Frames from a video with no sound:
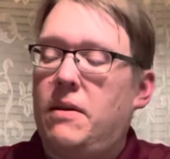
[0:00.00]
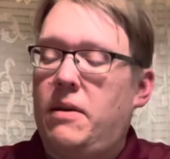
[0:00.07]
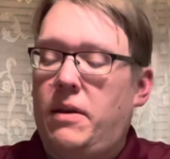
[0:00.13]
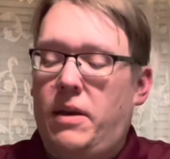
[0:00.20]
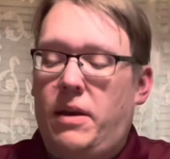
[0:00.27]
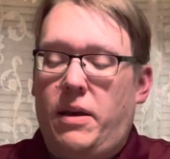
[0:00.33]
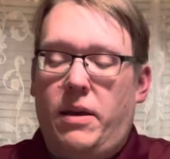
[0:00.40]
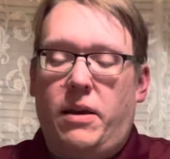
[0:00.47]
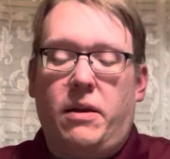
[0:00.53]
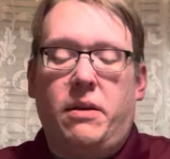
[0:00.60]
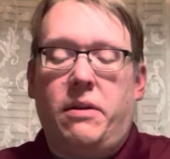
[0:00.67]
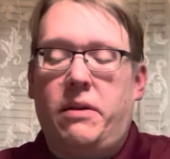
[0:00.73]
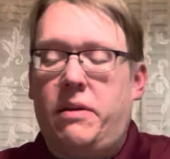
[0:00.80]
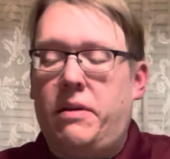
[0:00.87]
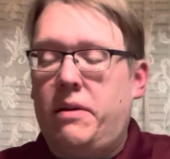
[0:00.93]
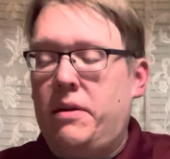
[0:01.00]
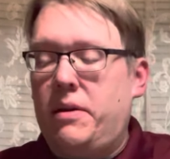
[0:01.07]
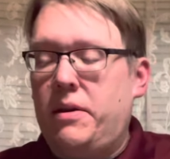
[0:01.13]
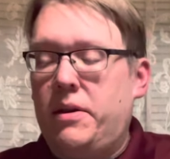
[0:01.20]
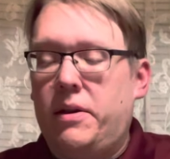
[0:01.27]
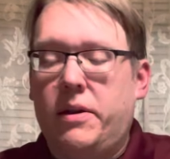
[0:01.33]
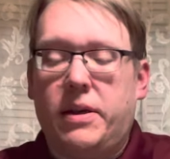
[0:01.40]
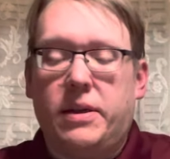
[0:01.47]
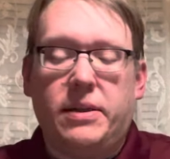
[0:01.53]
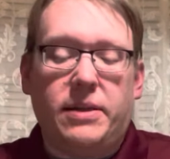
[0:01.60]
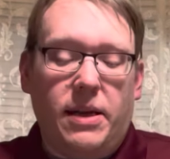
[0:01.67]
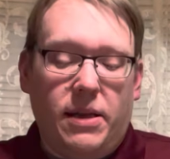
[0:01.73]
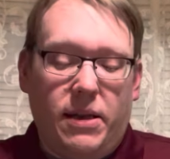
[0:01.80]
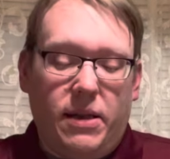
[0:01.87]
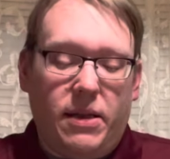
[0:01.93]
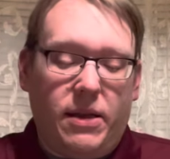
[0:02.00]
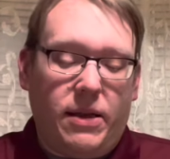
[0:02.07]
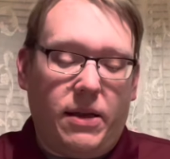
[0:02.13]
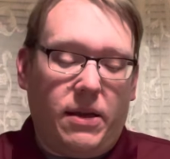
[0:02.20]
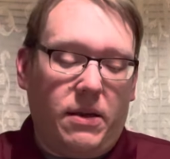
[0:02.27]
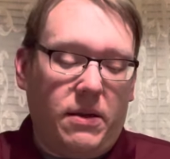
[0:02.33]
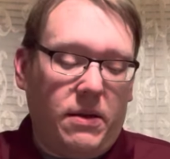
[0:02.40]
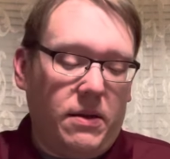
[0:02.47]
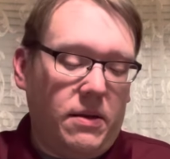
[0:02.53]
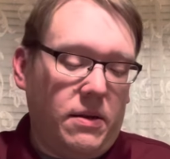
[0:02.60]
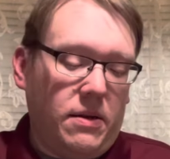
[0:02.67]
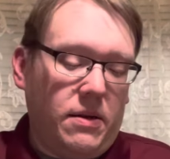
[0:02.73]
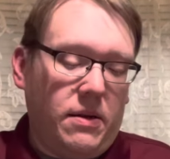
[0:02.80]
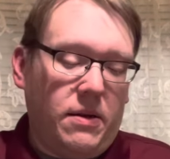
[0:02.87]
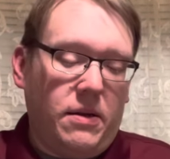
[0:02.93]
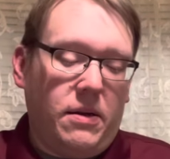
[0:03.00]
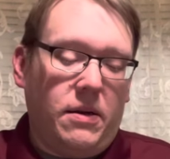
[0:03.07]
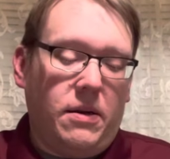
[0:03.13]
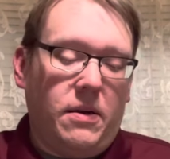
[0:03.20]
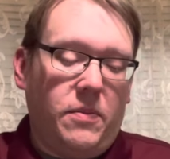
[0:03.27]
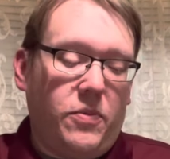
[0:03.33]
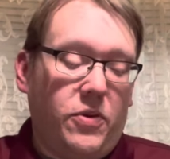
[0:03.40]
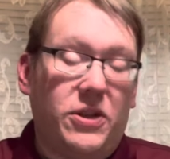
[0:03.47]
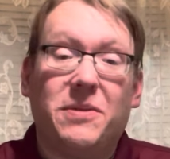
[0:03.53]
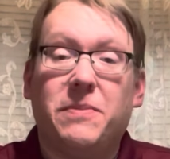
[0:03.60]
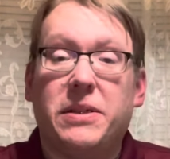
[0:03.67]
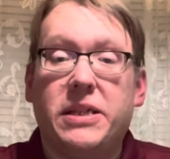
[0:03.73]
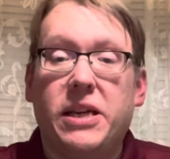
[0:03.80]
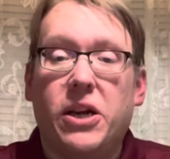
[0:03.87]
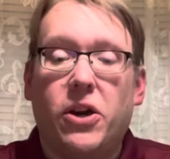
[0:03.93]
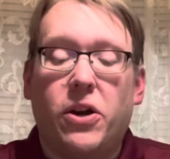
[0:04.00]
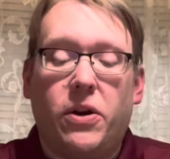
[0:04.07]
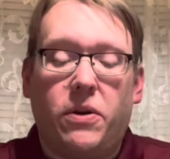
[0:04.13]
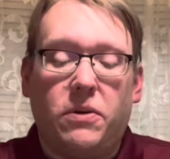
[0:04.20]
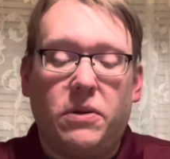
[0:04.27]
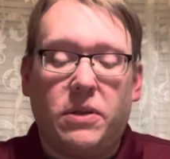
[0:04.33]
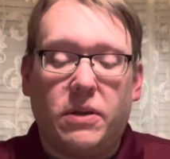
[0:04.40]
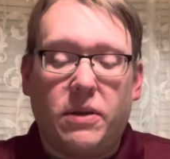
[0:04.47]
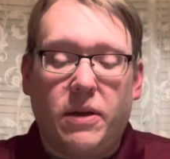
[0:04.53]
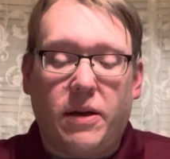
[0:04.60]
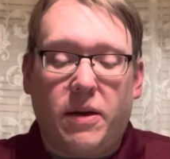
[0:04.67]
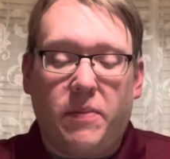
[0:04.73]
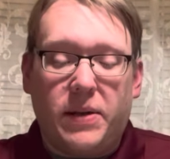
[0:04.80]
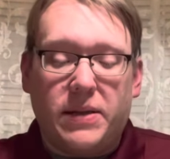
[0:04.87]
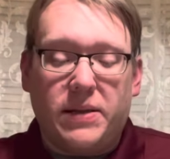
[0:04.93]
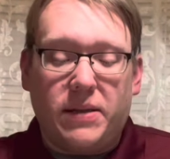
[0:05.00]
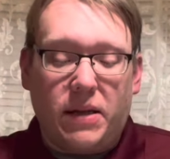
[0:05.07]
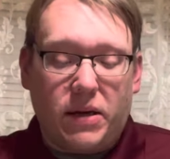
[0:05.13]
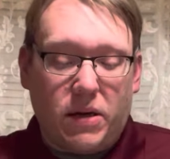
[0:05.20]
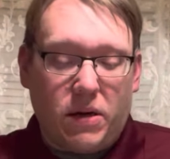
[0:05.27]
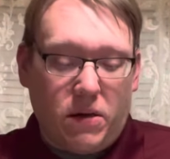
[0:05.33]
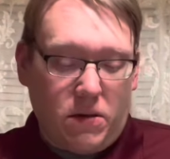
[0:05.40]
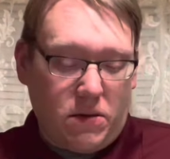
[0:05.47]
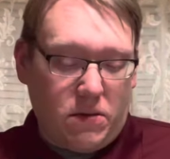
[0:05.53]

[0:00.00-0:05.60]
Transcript: And you can see that the press materials got a bit slicker.